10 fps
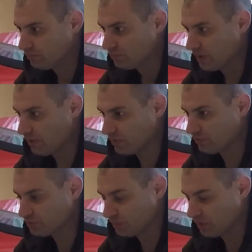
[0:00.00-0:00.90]
Everything
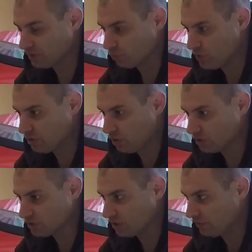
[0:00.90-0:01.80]
from something like the recall
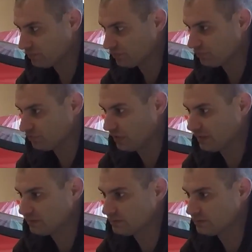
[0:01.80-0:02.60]
stuff, like